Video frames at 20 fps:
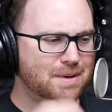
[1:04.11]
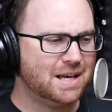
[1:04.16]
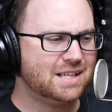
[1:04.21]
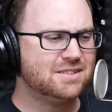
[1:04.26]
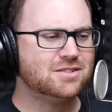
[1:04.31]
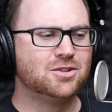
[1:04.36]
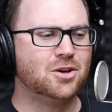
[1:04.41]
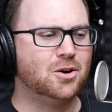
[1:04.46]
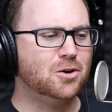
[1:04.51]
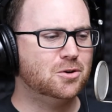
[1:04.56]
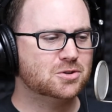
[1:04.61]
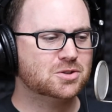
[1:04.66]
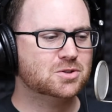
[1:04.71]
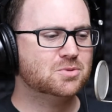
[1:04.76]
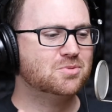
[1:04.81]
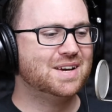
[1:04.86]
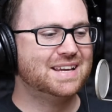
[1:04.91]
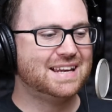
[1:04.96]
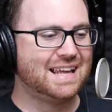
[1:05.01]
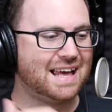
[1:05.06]
best
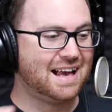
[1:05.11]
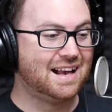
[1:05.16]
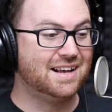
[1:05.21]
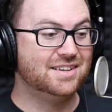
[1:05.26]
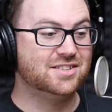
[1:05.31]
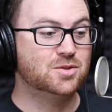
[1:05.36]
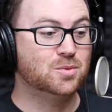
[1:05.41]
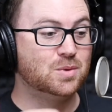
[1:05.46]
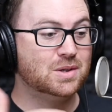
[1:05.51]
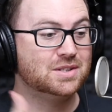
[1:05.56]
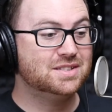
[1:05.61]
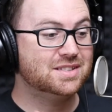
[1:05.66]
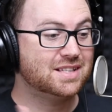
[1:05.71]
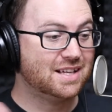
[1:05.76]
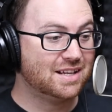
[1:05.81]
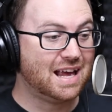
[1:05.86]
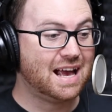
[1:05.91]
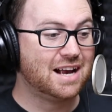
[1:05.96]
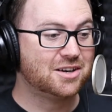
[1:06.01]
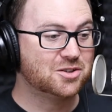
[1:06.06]
host-read ads, the ones
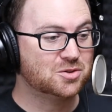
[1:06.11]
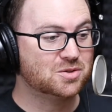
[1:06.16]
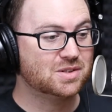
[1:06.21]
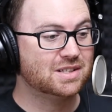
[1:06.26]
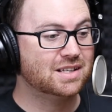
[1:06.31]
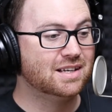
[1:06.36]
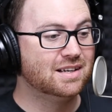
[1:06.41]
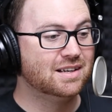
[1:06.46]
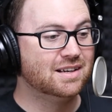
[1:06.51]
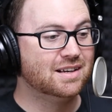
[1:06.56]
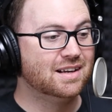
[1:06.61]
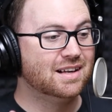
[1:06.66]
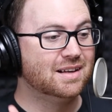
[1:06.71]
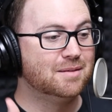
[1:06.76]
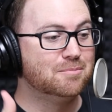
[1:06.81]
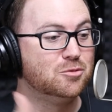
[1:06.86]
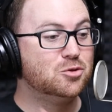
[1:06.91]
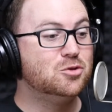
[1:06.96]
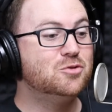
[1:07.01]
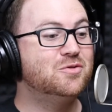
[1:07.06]
that actually
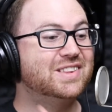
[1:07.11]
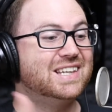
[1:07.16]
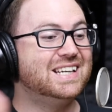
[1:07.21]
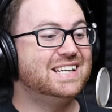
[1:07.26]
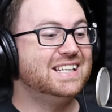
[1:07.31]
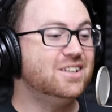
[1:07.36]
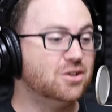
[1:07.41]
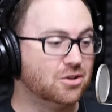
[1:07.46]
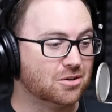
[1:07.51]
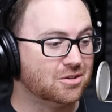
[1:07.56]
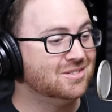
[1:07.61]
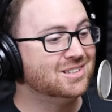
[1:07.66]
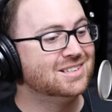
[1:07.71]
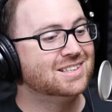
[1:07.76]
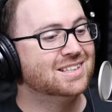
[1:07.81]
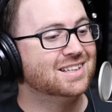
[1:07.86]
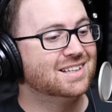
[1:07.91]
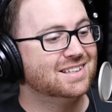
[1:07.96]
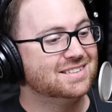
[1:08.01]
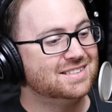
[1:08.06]
move the needle,
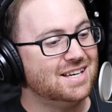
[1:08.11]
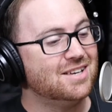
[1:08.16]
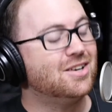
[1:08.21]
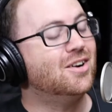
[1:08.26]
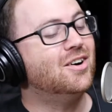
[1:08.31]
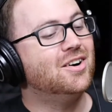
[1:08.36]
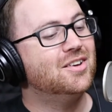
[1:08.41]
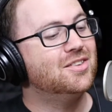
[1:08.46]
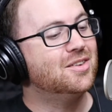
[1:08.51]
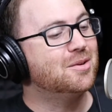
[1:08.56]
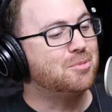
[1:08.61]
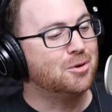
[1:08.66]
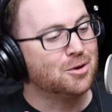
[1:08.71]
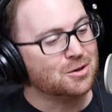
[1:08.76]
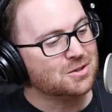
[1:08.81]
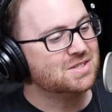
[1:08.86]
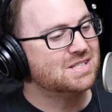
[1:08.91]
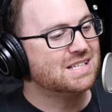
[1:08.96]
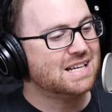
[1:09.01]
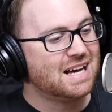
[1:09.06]
take on the
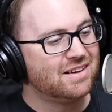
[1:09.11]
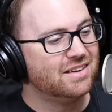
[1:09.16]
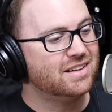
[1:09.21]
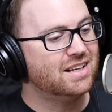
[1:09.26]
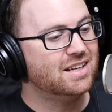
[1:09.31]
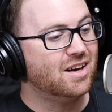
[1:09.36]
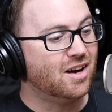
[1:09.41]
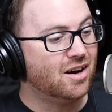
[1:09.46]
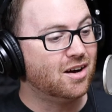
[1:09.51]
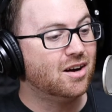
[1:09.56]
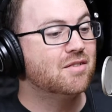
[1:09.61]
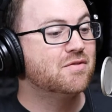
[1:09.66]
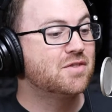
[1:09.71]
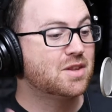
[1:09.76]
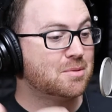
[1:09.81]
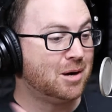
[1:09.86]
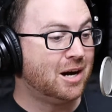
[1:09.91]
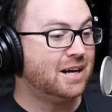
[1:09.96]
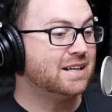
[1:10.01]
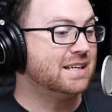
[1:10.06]
personality
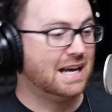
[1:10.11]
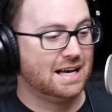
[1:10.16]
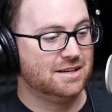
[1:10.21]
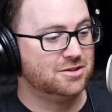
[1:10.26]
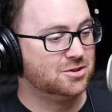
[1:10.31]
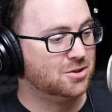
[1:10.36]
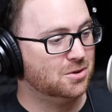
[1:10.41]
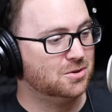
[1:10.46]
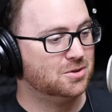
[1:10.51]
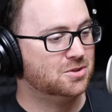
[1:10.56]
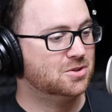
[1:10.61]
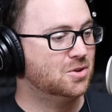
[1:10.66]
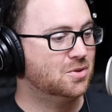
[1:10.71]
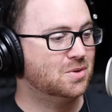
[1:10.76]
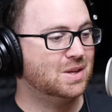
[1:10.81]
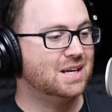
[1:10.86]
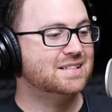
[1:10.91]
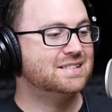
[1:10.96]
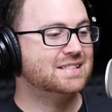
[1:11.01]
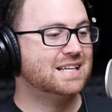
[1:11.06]
of the podcast host.
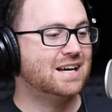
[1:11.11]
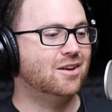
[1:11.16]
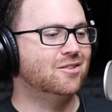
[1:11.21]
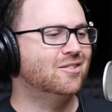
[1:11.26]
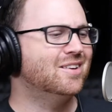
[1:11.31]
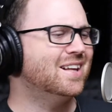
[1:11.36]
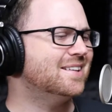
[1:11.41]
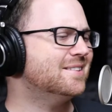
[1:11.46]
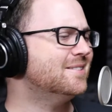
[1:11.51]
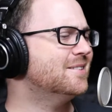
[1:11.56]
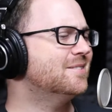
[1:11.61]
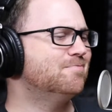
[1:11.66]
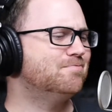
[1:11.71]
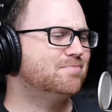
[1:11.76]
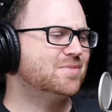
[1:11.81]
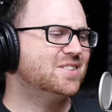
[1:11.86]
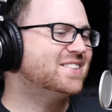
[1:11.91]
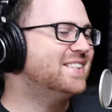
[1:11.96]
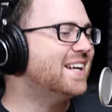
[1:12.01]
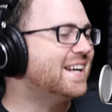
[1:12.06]
So they sound less
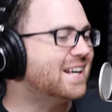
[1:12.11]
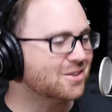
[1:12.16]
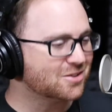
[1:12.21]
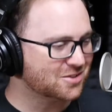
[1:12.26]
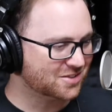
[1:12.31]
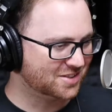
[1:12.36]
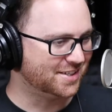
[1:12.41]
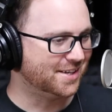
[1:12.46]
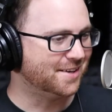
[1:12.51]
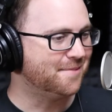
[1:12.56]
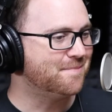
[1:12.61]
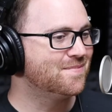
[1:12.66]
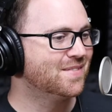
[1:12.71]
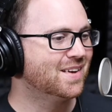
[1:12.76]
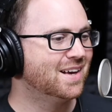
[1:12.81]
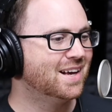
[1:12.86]
salesy